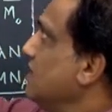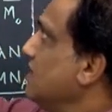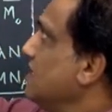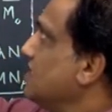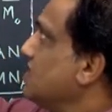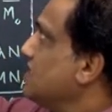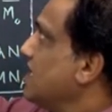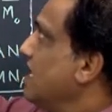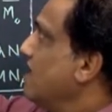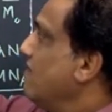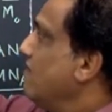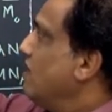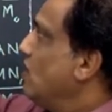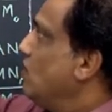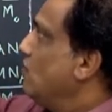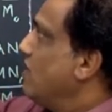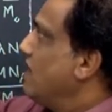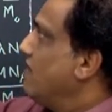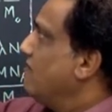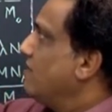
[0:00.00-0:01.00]
This K
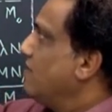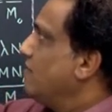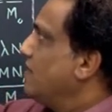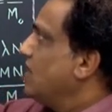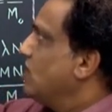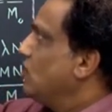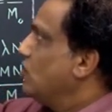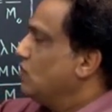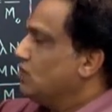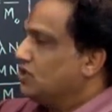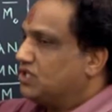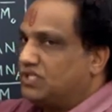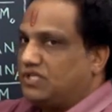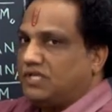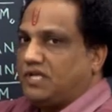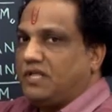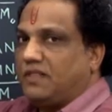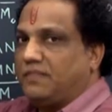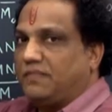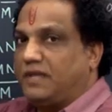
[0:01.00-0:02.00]
value everybody
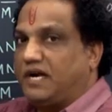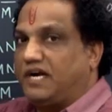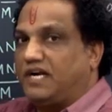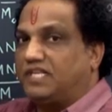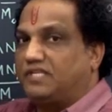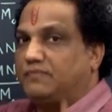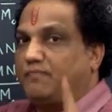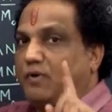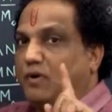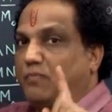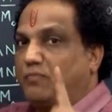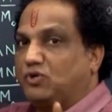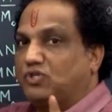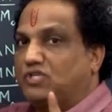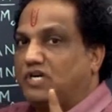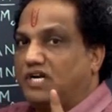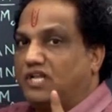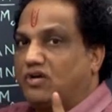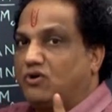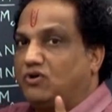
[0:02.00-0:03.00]
knows, that is
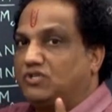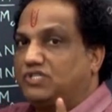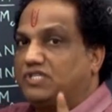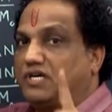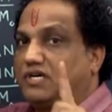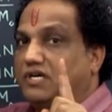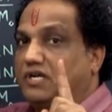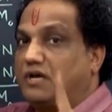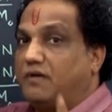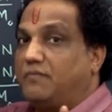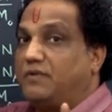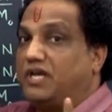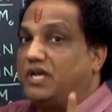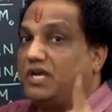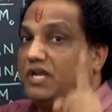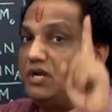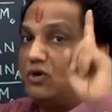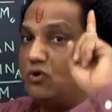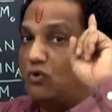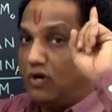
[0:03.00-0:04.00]
proportionality constant
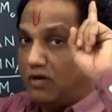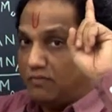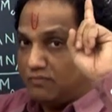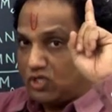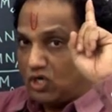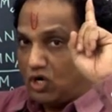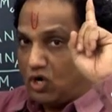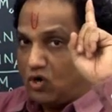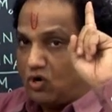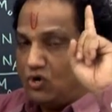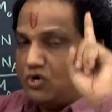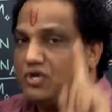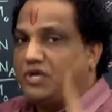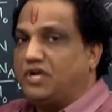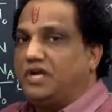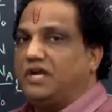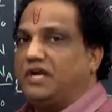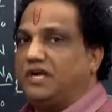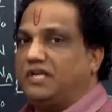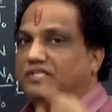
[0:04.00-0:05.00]
coming in Coulomb's
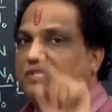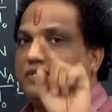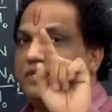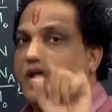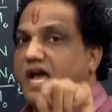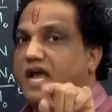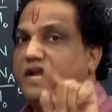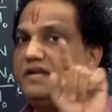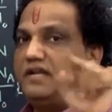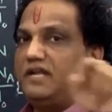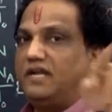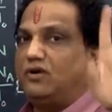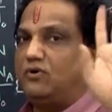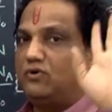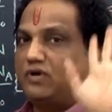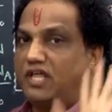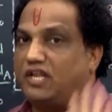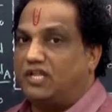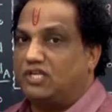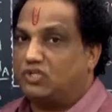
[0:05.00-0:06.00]
law. It is 9
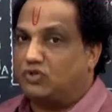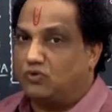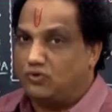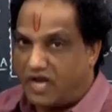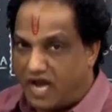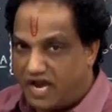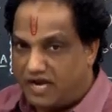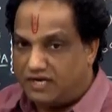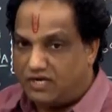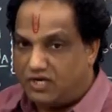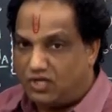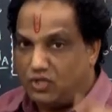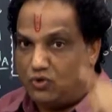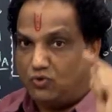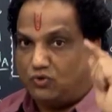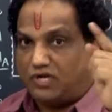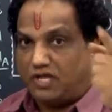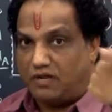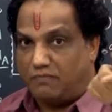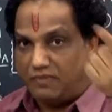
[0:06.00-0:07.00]
into 10 raised to 9
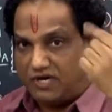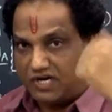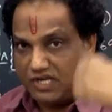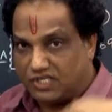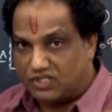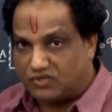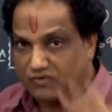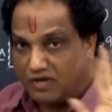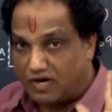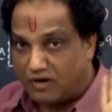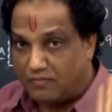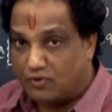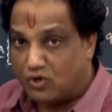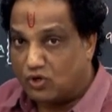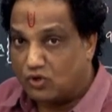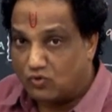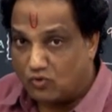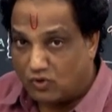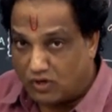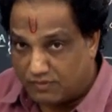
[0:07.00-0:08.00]
Newton meter square
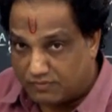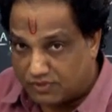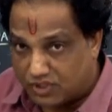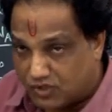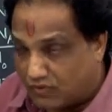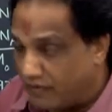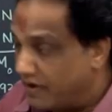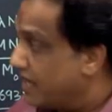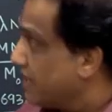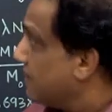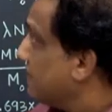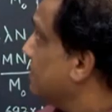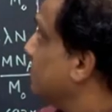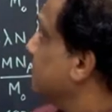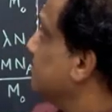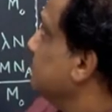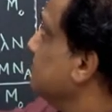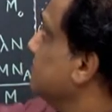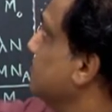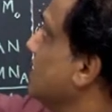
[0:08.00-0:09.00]
upon Coulomb
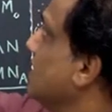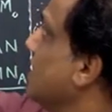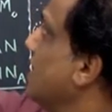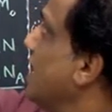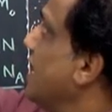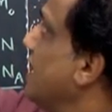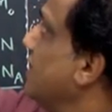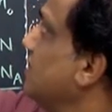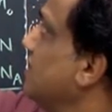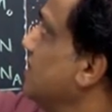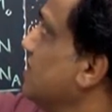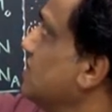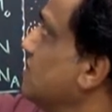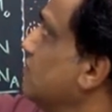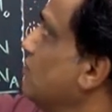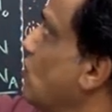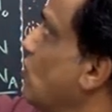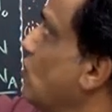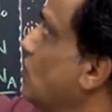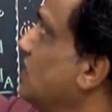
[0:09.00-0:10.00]
square. And
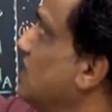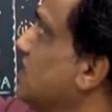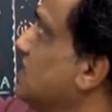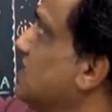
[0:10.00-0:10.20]
this, both